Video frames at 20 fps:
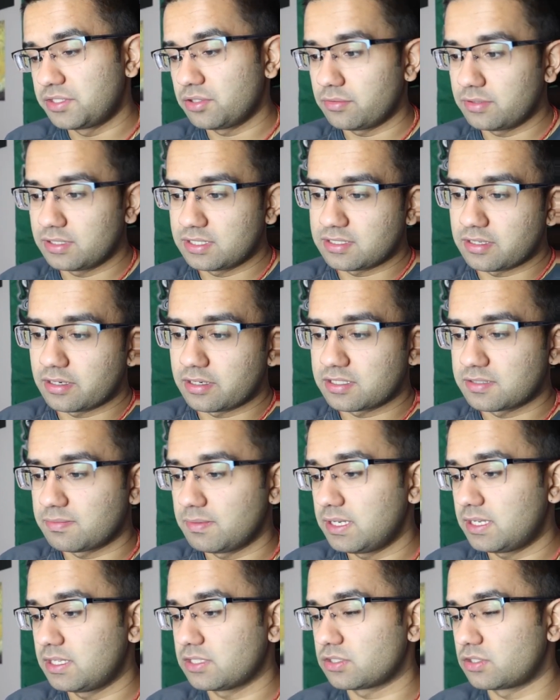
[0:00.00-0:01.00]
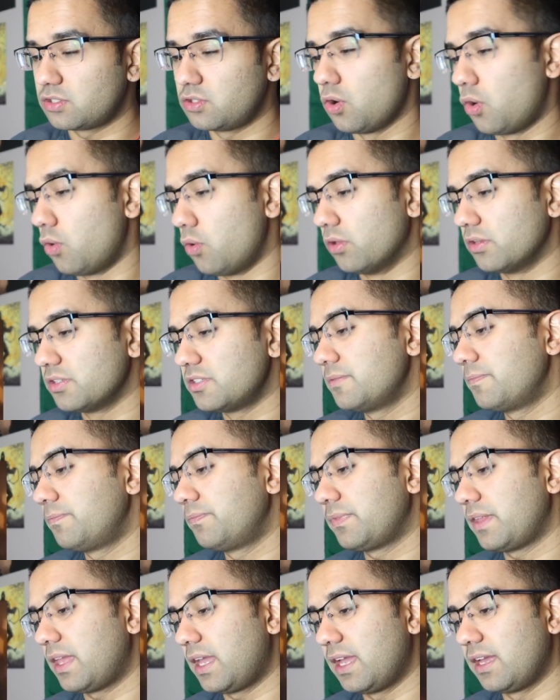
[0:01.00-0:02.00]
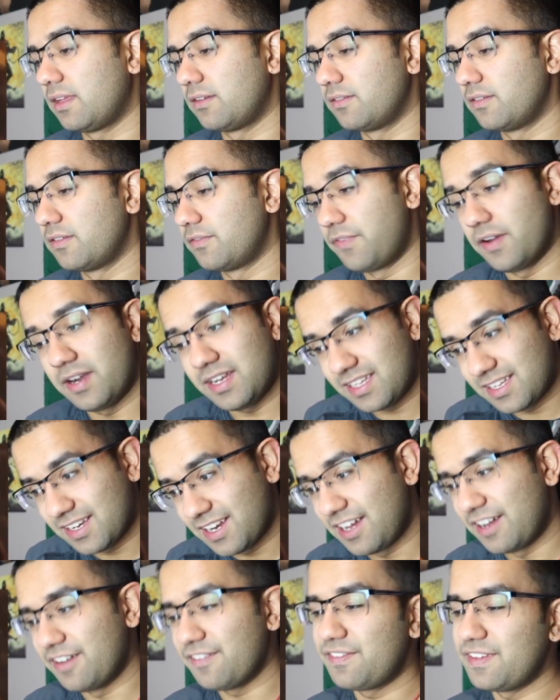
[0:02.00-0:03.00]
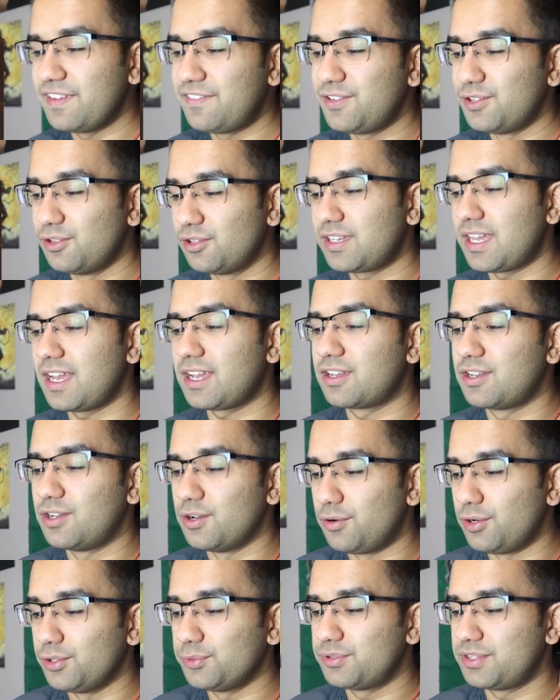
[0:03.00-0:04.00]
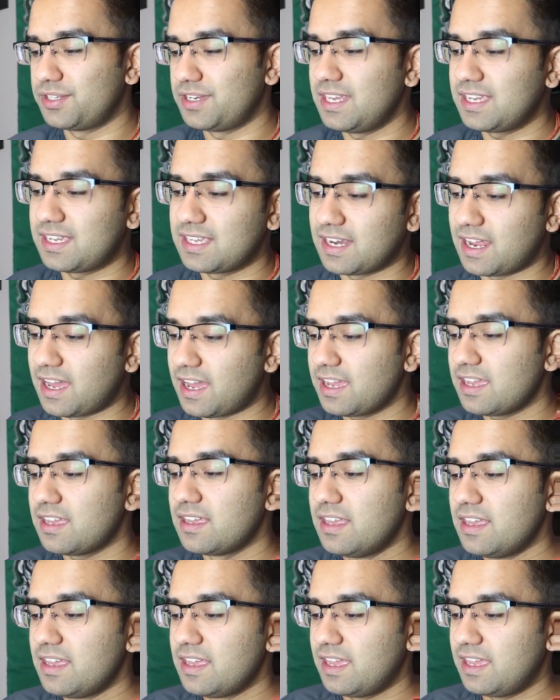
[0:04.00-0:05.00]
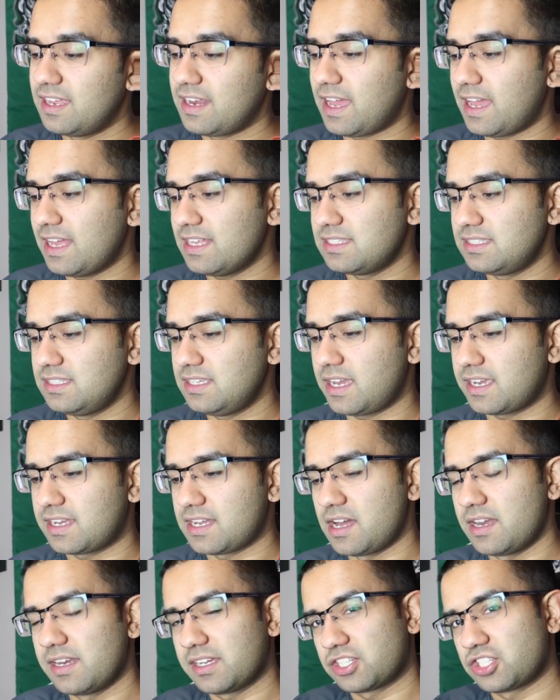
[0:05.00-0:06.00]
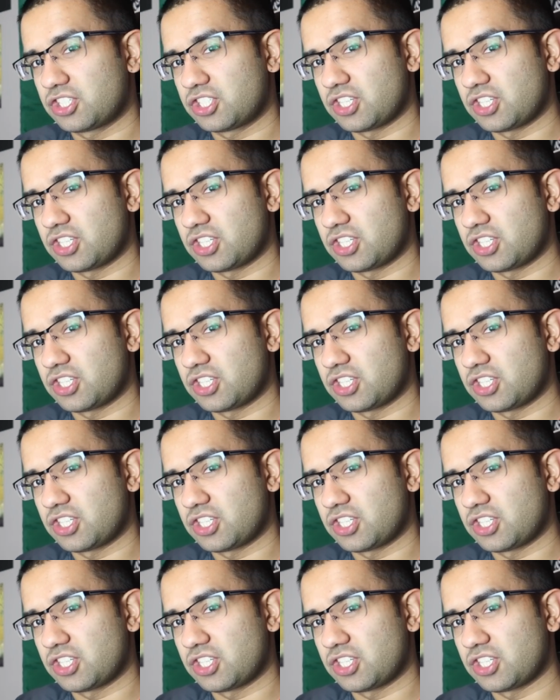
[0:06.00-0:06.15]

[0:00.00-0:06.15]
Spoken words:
that Tony Stark's make is gold. And funny enough, if you look at gold with the naked eye, it has the iconic